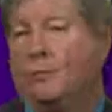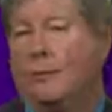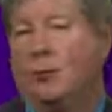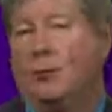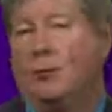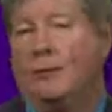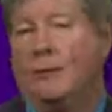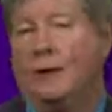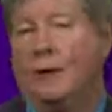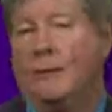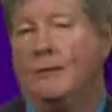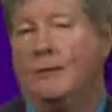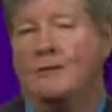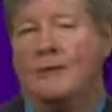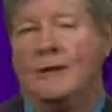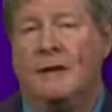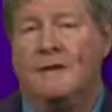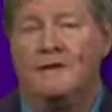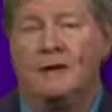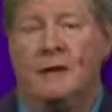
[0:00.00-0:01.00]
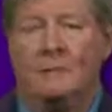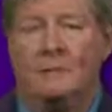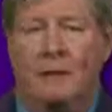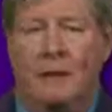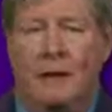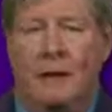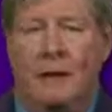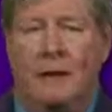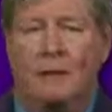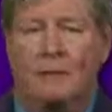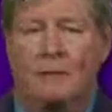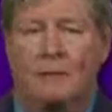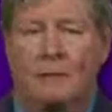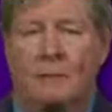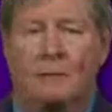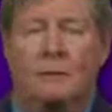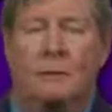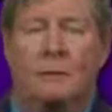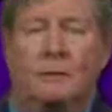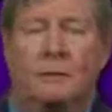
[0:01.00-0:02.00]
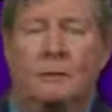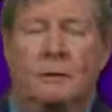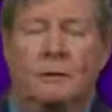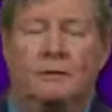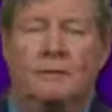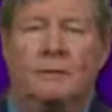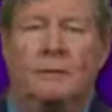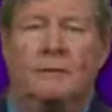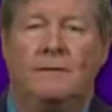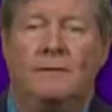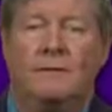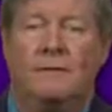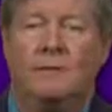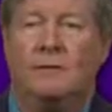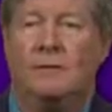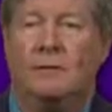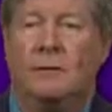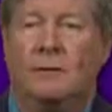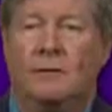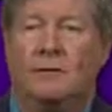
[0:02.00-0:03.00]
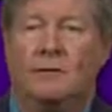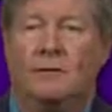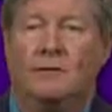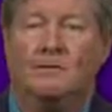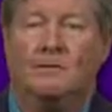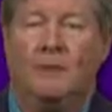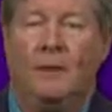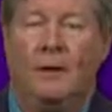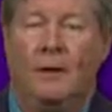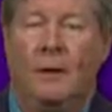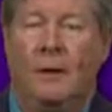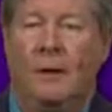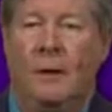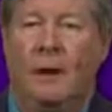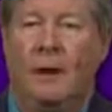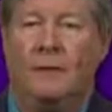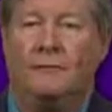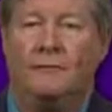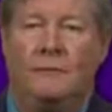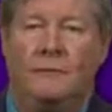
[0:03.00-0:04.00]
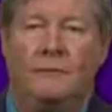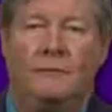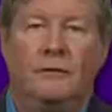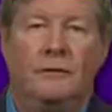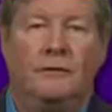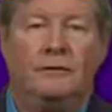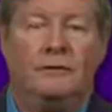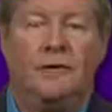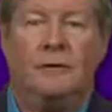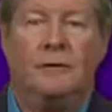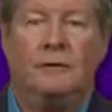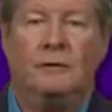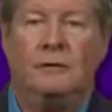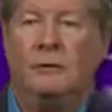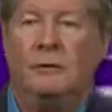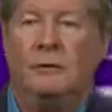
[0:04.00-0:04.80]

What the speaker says: programs, safety plans, and improving their safety results. Often their title